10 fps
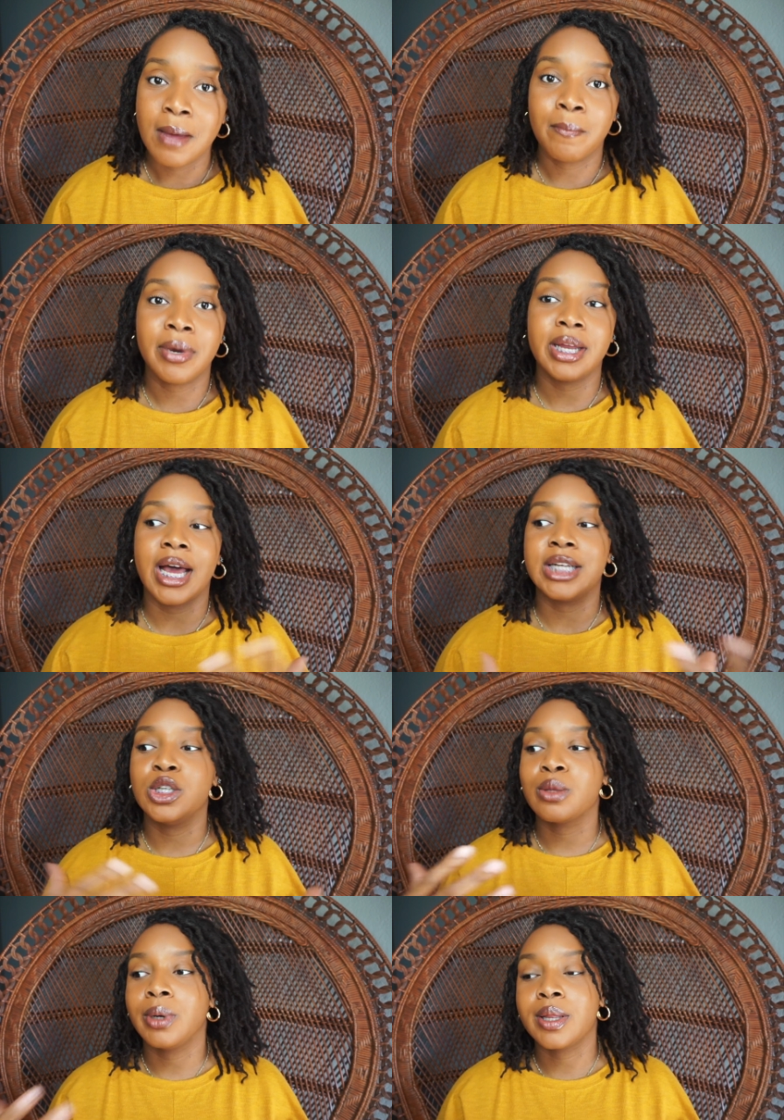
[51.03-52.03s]
But I
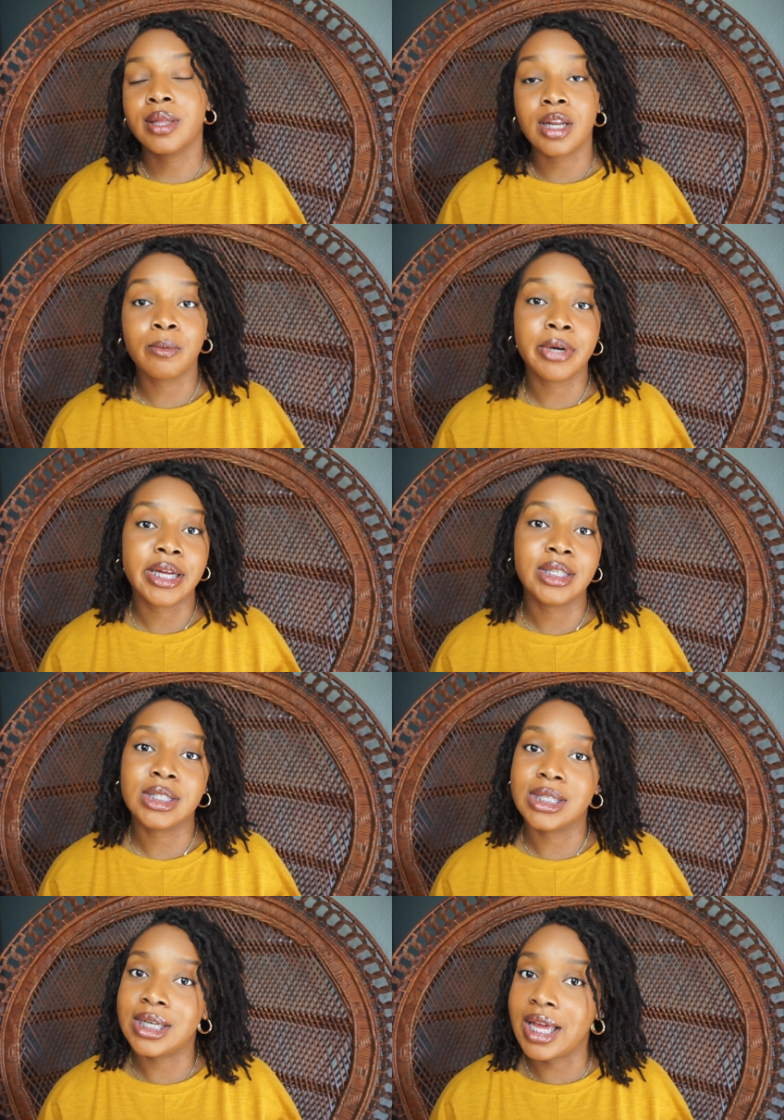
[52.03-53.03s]
just want to celebrate
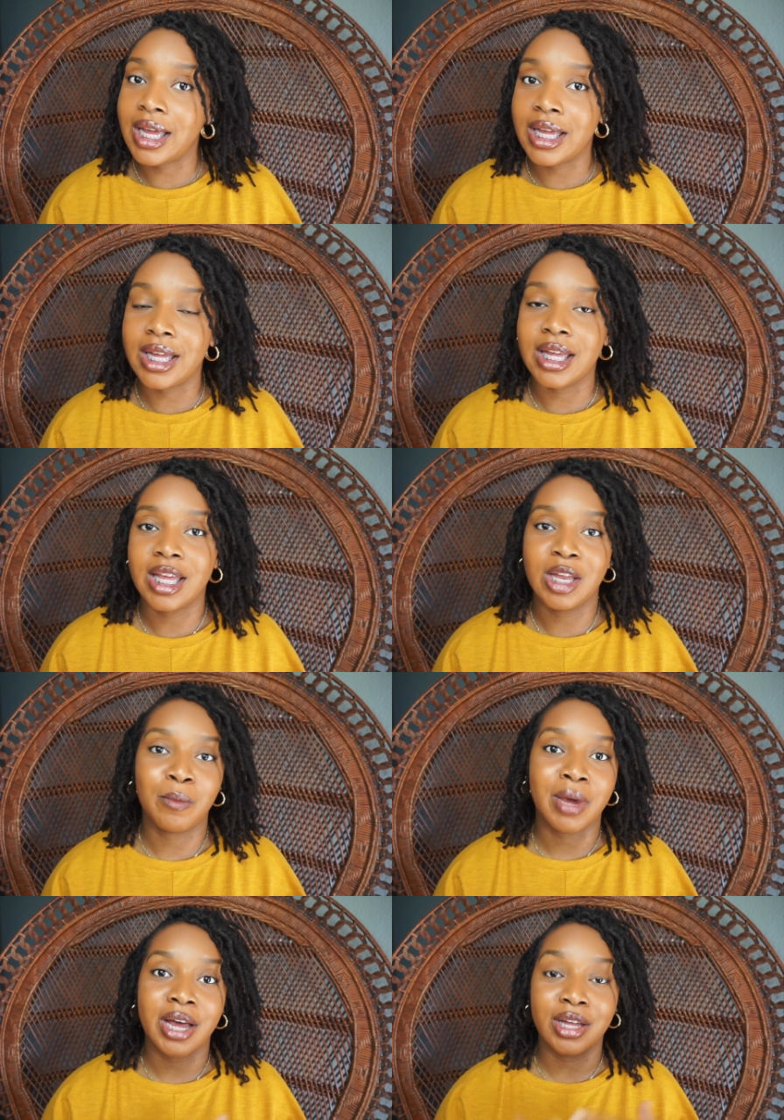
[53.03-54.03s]
today in
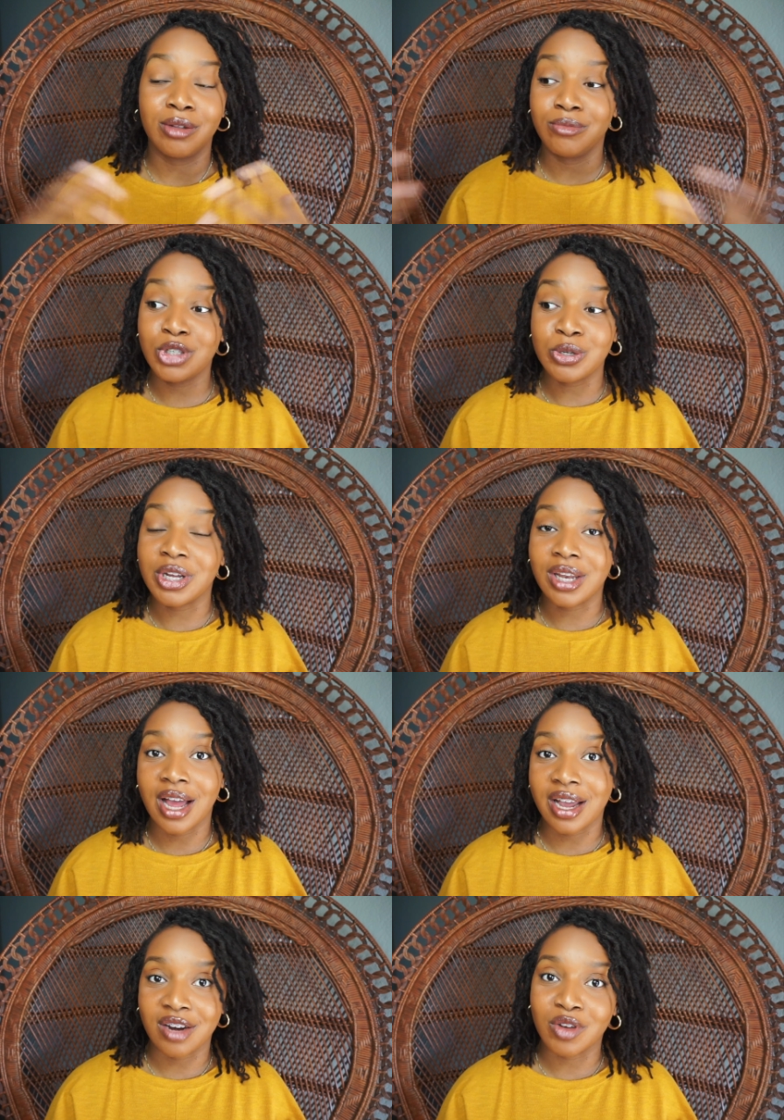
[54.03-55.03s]
my 2-year
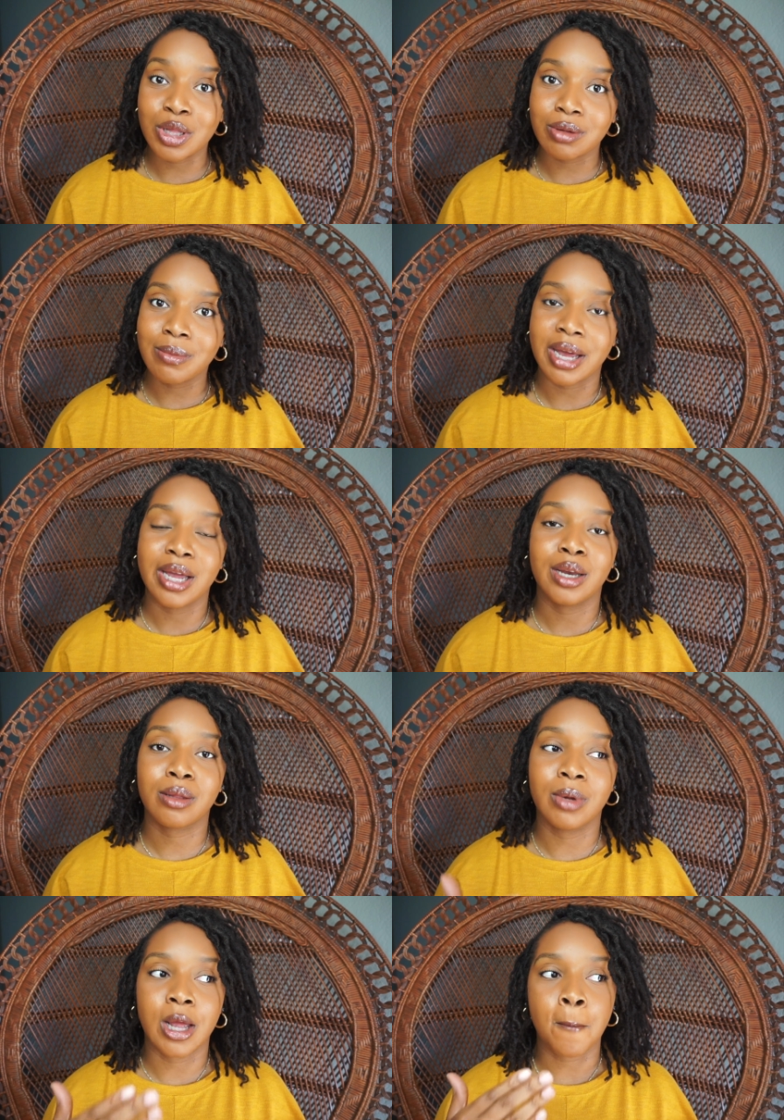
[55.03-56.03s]
lock anniversary by
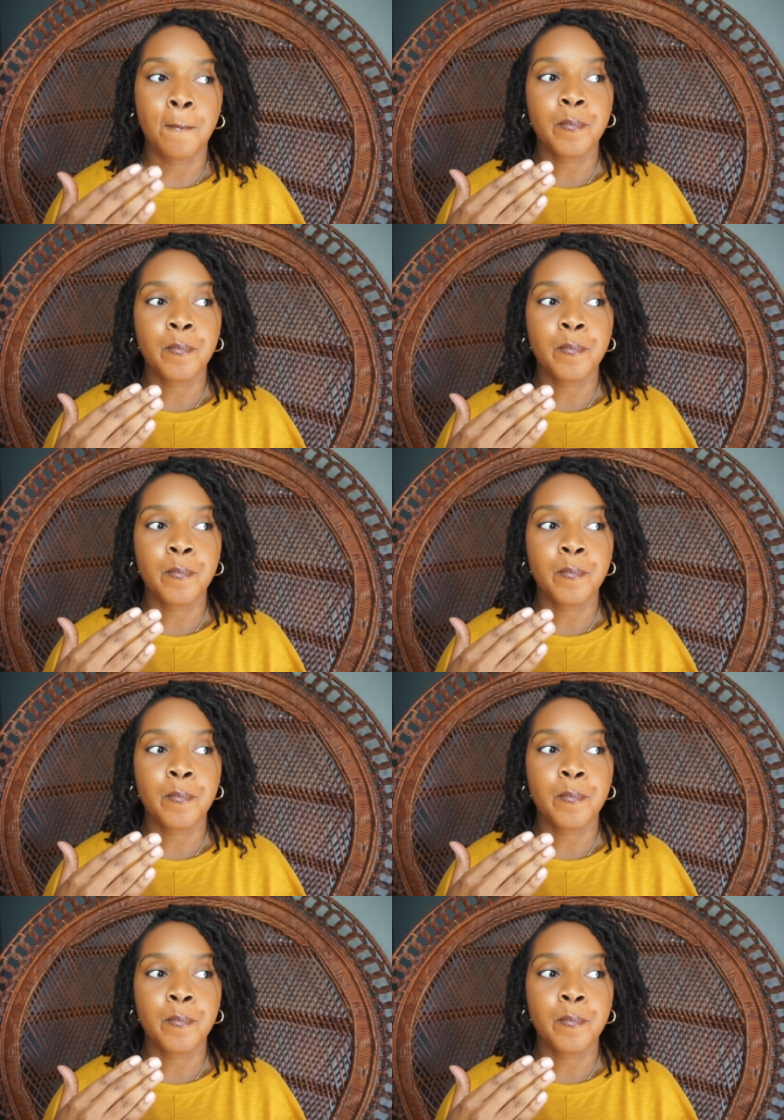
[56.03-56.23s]
answering